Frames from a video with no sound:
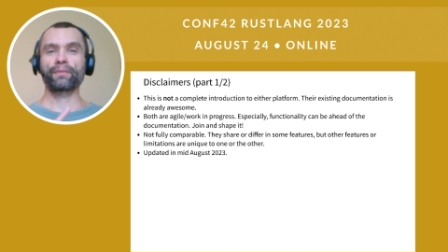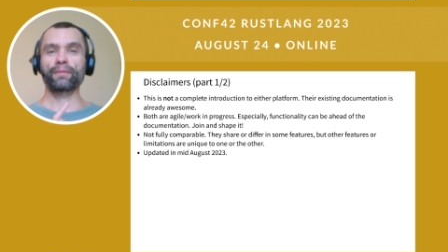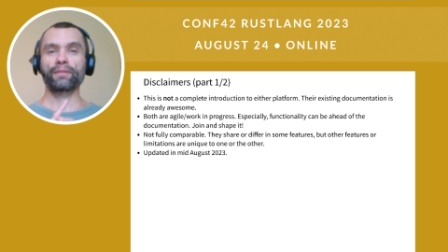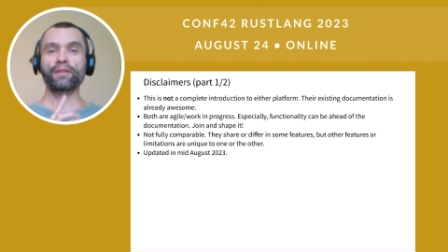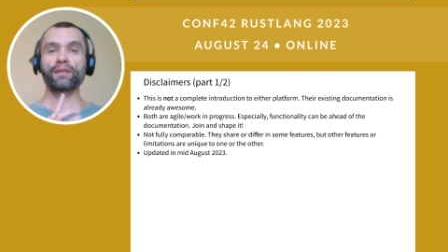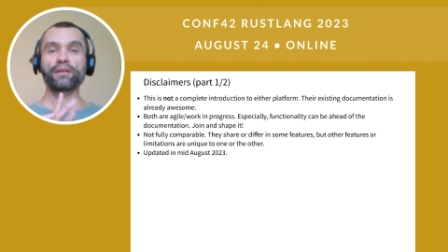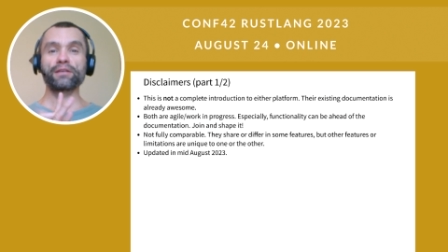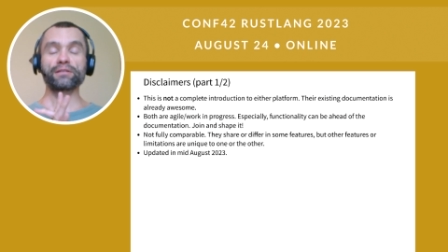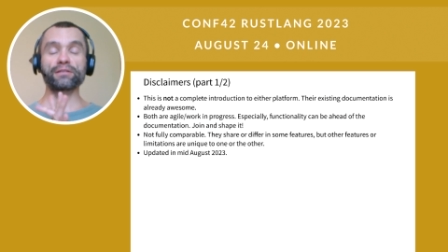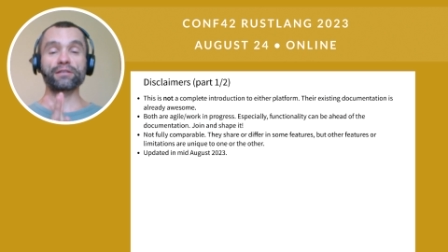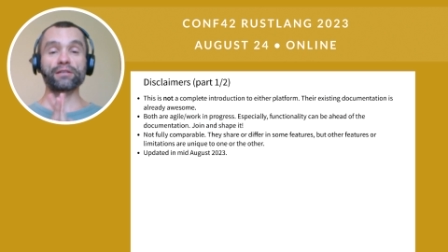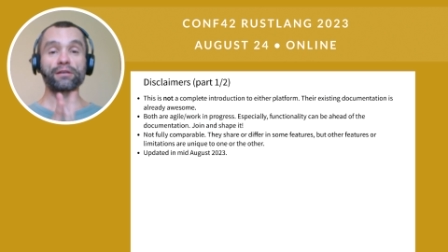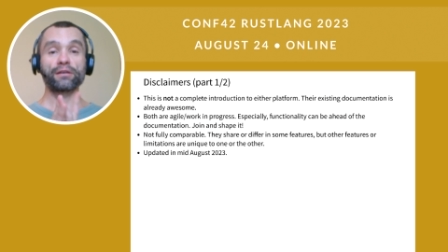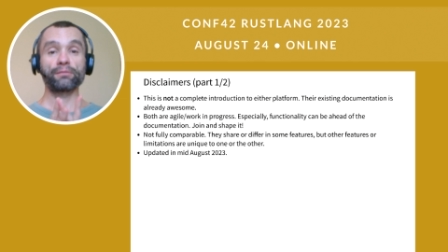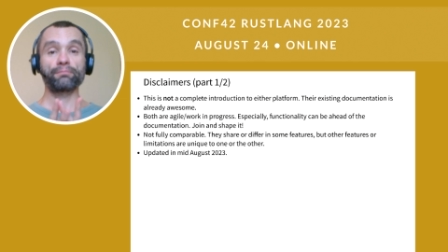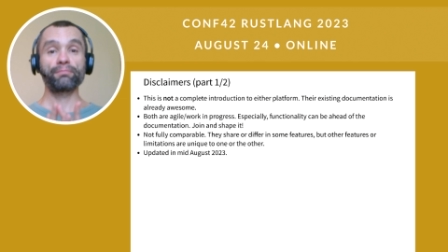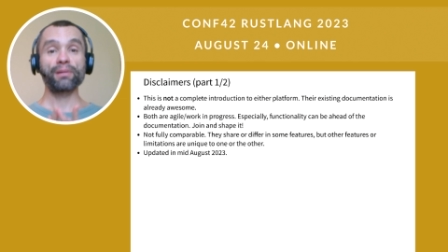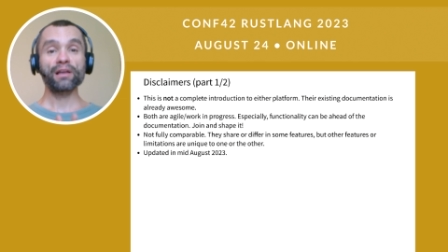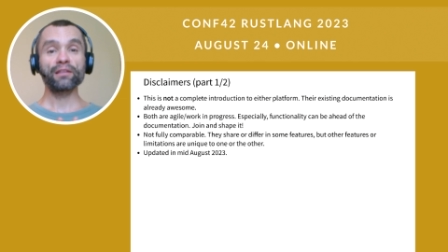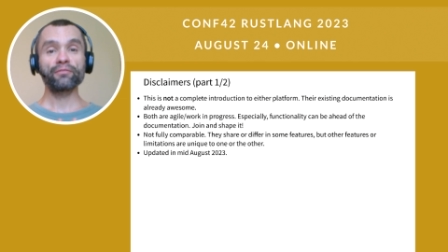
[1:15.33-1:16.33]
these uh,
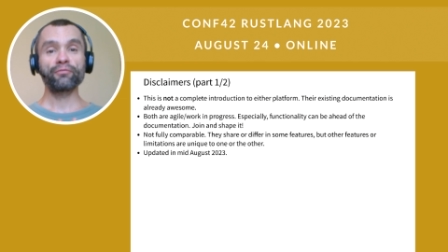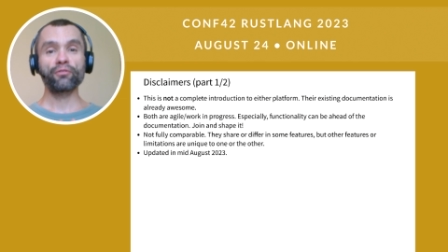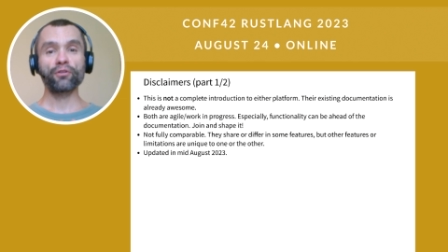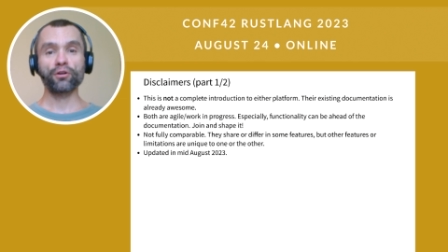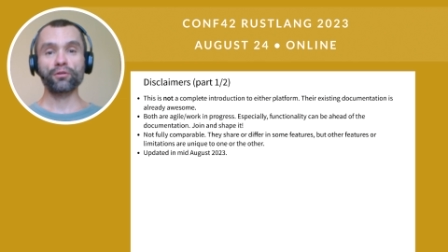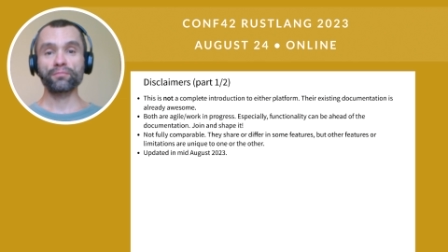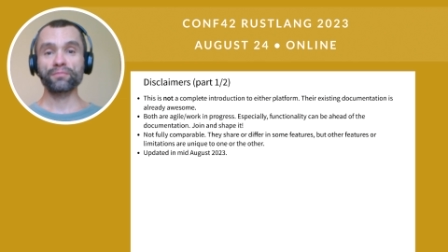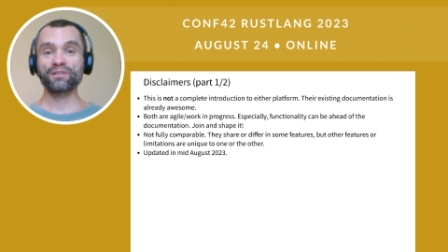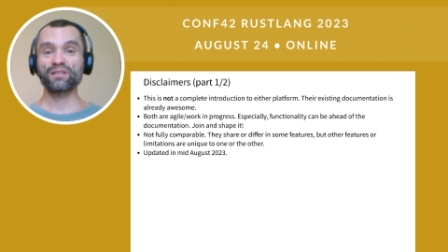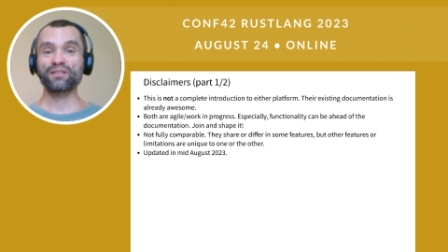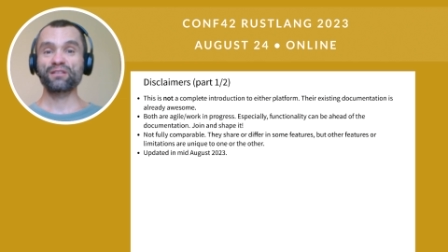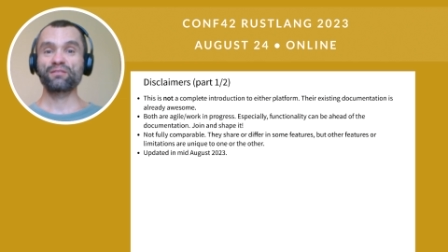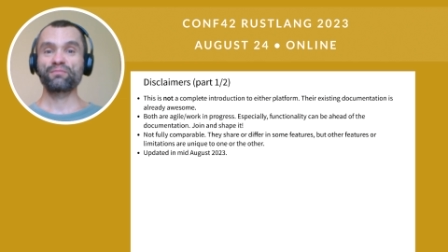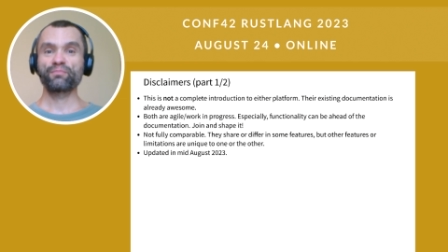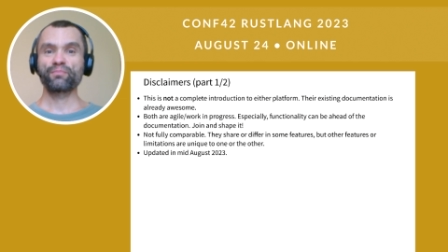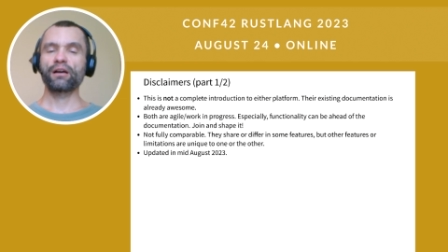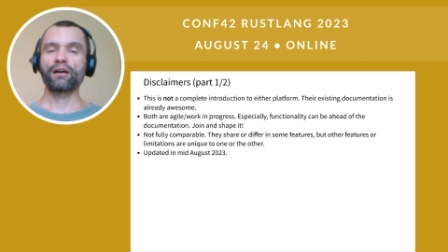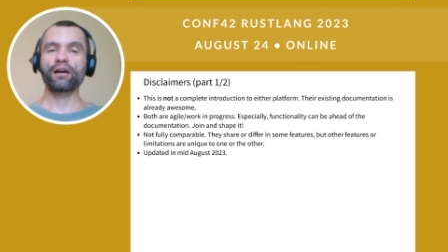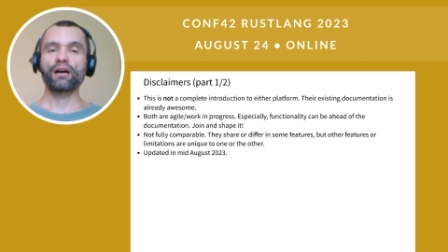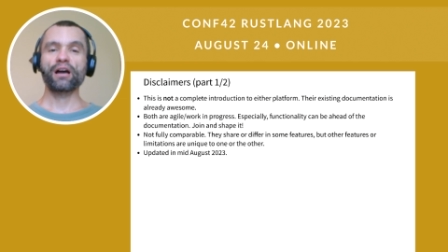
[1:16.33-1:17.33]
platforms
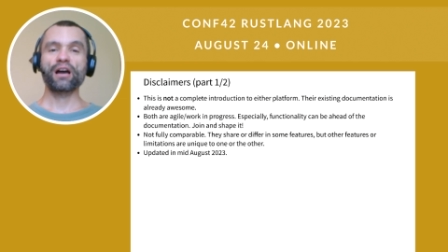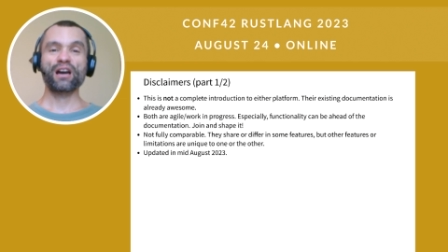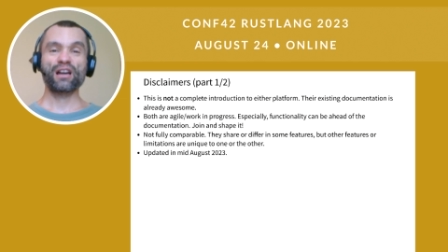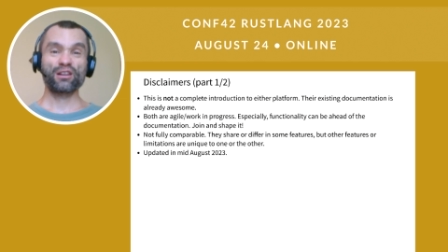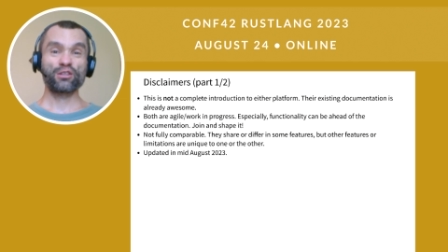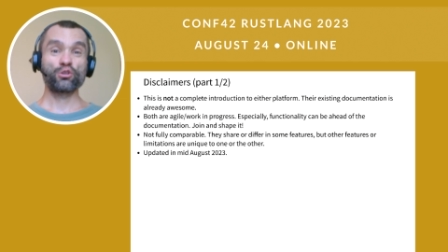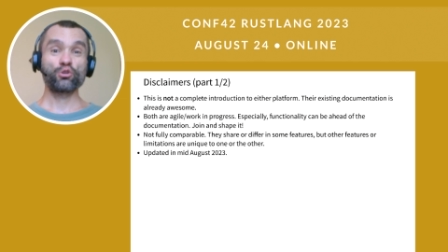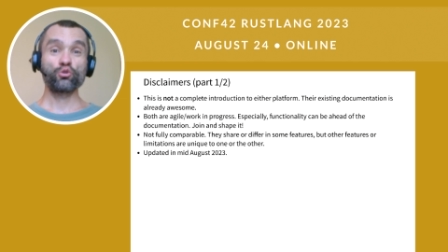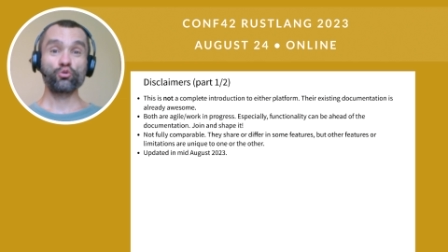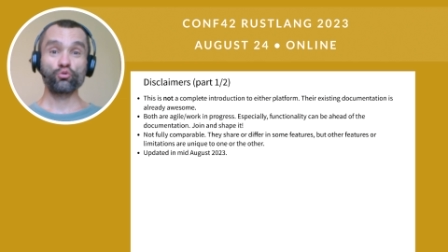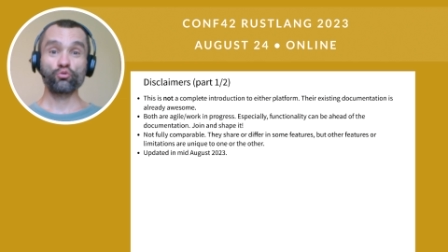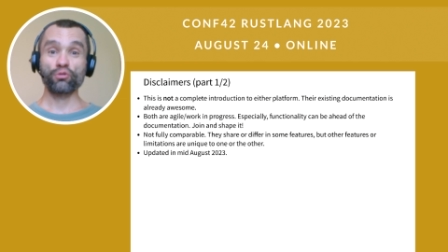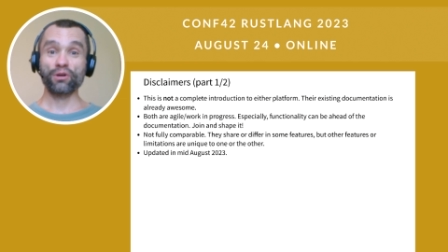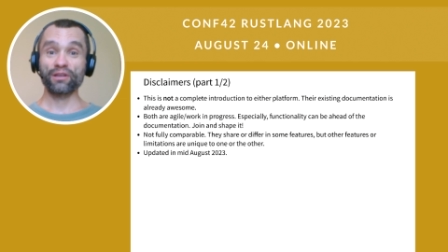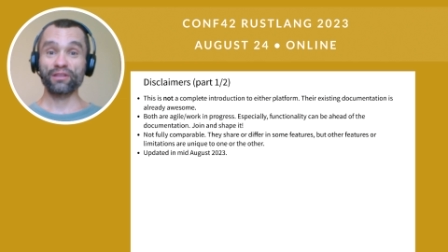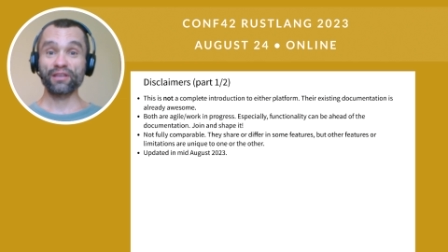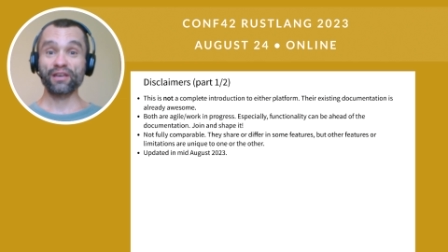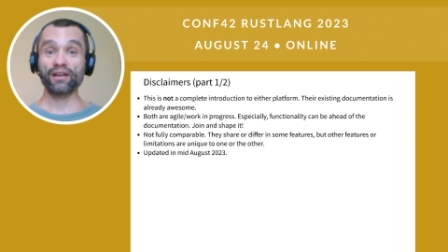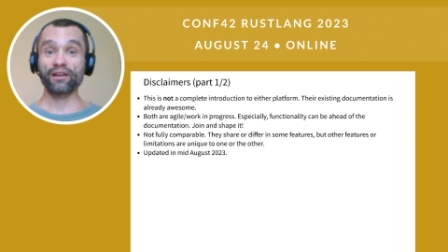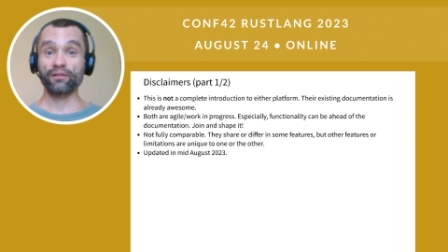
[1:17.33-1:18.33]
are new
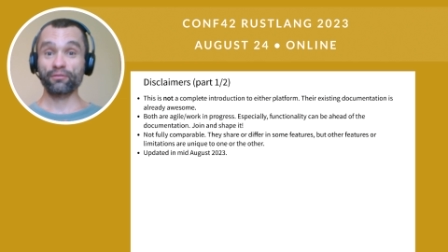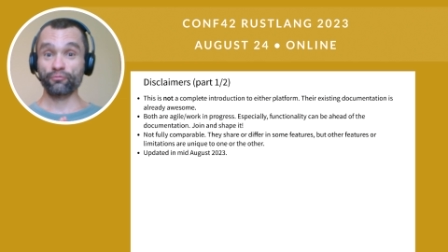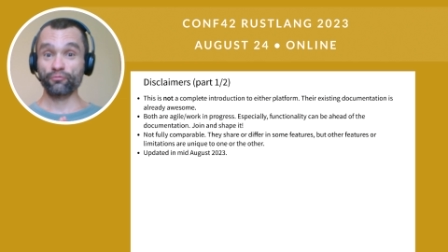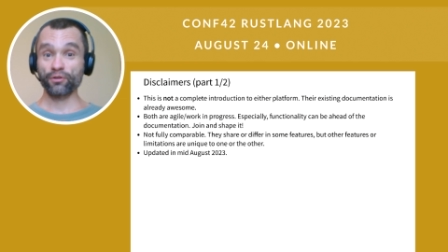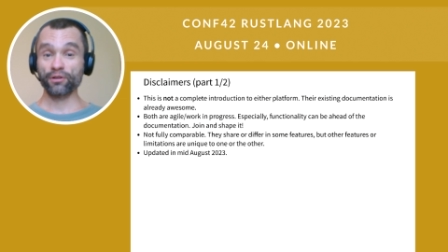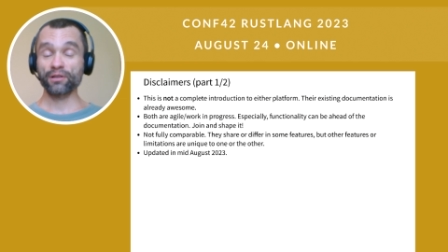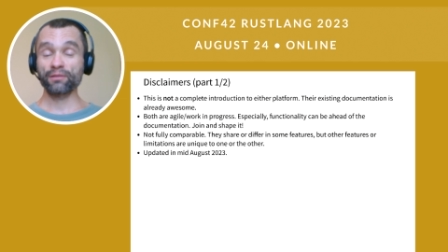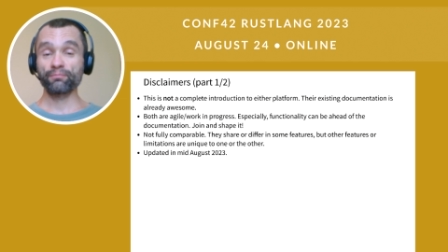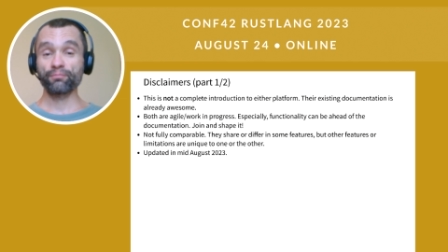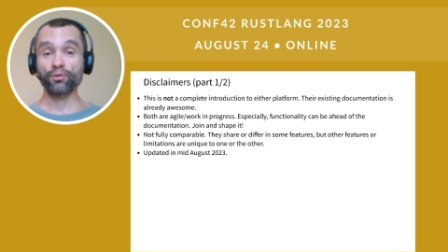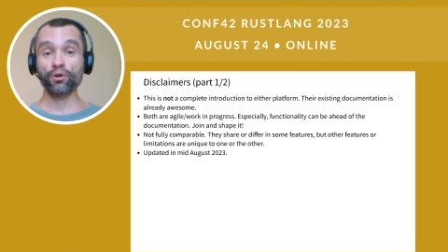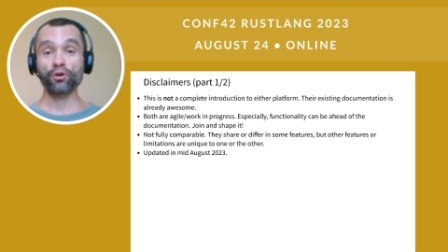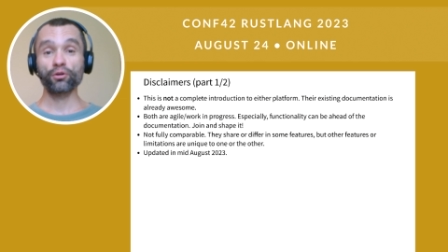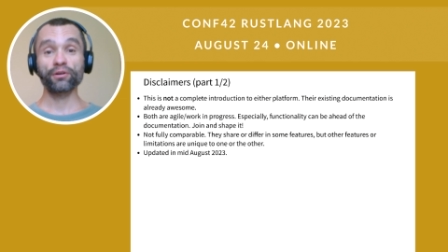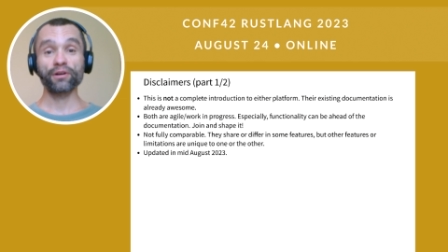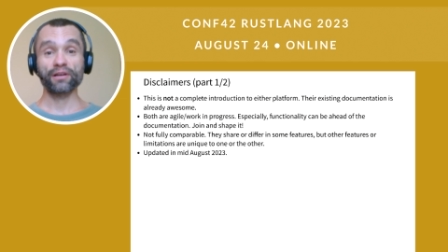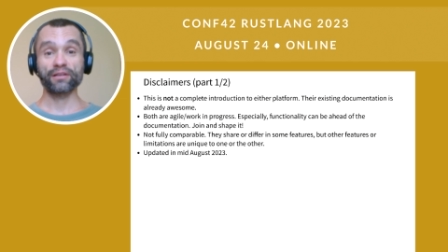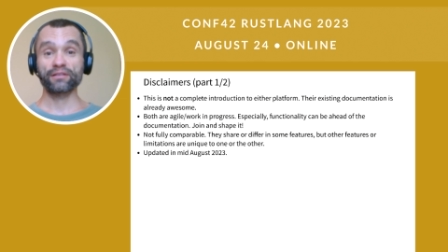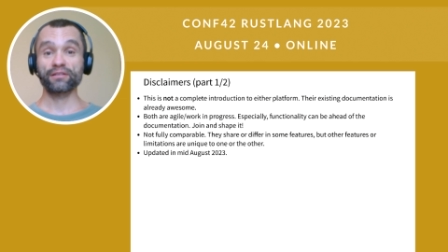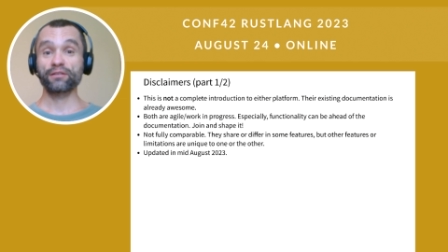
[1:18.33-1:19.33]
and they are work in
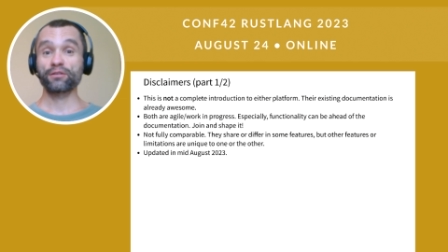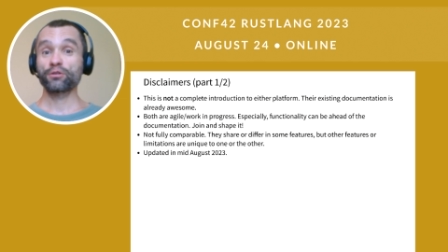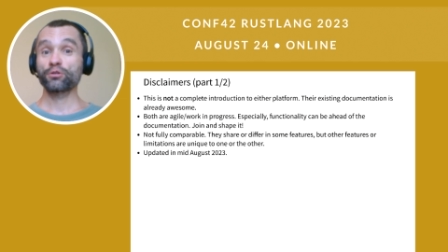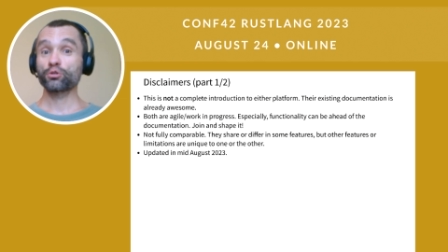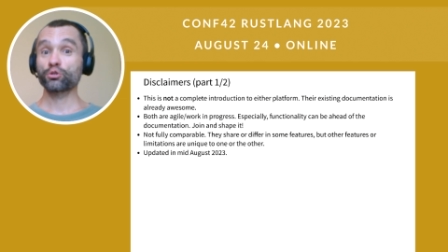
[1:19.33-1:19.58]
progress.